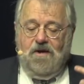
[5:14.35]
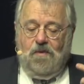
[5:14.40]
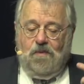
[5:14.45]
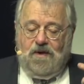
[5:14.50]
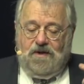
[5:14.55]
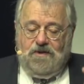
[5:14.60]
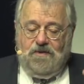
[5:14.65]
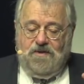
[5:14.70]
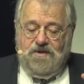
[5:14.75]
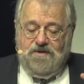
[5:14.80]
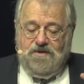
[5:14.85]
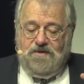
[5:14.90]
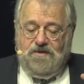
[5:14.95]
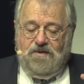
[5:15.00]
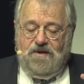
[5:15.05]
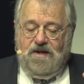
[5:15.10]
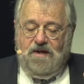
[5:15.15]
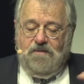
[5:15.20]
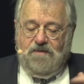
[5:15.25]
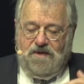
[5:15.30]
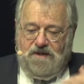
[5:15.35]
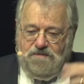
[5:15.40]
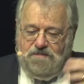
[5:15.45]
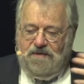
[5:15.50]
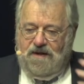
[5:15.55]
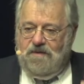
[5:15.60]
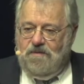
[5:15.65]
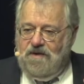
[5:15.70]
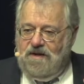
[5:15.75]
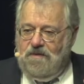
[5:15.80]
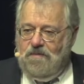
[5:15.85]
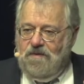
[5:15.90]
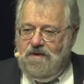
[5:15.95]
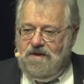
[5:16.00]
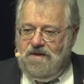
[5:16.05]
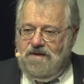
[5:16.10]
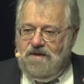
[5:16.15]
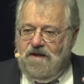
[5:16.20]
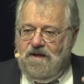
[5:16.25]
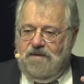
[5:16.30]
went to his studio and explained what he
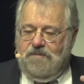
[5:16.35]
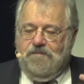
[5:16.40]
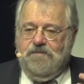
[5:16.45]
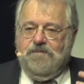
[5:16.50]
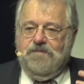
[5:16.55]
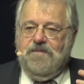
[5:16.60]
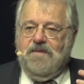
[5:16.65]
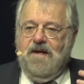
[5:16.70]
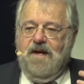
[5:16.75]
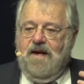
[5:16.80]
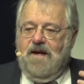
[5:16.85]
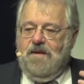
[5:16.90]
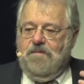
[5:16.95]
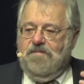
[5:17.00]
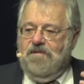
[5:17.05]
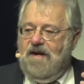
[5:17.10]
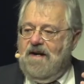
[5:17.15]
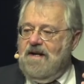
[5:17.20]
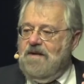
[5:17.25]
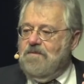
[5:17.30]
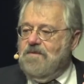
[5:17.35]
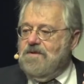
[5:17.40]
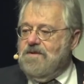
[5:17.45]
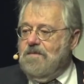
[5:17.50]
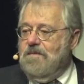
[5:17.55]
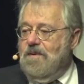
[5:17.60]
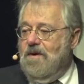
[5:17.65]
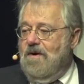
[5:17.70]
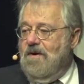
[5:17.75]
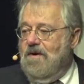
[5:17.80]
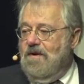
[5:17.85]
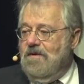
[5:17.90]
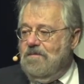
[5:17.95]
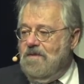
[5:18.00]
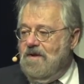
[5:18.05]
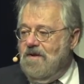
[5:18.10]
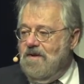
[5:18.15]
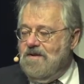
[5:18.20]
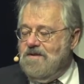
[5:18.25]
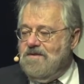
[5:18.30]
wanted done. And Brady was appalled
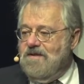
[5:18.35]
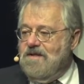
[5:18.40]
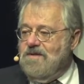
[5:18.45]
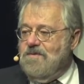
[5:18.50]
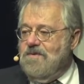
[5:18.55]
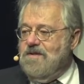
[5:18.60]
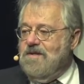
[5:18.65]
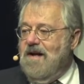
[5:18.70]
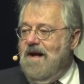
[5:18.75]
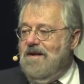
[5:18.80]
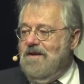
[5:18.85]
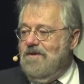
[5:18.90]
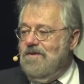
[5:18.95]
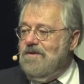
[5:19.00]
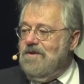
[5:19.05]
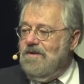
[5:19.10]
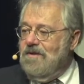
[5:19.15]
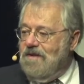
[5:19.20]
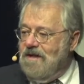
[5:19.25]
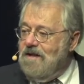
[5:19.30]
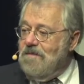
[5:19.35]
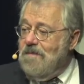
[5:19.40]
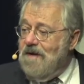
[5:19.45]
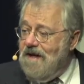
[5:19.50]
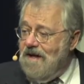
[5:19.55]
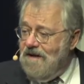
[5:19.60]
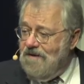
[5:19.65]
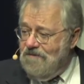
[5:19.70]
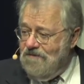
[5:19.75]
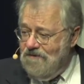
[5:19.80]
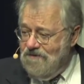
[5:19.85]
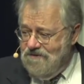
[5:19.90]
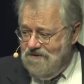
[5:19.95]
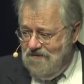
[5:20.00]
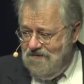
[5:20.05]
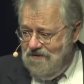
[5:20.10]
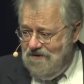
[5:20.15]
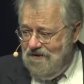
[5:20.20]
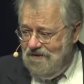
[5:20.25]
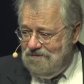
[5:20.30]
because this was not a good-looking man,
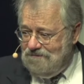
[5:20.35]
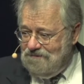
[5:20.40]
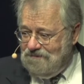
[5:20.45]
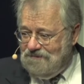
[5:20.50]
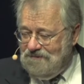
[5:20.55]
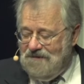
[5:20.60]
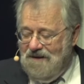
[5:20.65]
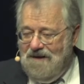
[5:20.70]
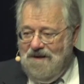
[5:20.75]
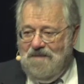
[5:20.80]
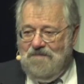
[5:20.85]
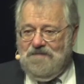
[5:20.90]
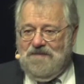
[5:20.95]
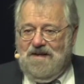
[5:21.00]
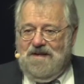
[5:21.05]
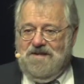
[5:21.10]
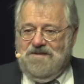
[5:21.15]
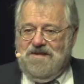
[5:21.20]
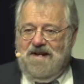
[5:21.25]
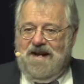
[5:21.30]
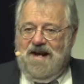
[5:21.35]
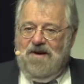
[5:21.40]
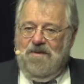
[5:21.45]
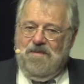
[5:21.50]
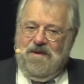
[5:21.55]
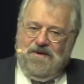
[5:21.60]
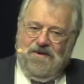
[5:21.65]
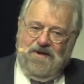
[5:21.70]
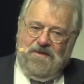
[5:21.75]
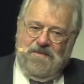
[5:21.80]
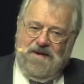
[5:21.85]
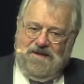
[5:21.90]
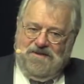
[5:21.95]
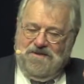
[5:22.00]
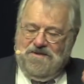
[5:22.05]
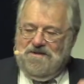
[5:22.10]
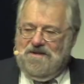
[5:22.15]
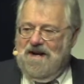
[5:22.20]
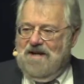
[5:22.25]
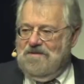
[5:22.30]
first of all. He said, how am I going to make
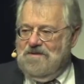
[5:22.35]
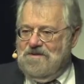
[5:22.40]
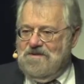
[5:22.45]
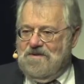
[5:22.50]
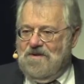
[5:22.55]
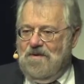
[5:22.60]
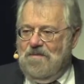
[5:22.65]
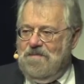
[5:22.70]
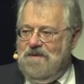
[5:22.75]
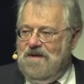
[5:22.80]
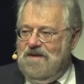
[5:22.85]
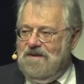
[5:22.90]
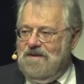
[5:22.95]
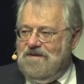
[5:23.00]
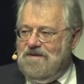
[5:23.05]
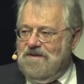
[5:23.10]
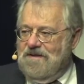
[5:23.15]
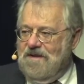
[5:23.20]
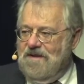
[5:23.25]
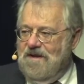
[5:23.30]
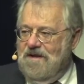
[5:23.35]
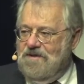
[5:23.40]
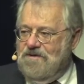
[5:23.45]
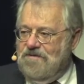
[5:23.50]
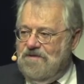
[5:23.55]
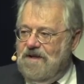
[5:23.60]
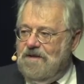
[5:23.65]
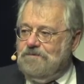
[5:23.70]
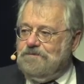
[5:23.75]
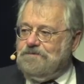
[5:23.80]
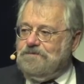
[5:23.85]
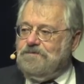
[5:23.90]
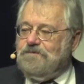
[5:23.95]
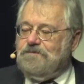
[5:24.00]
this guy look so appealing to the country?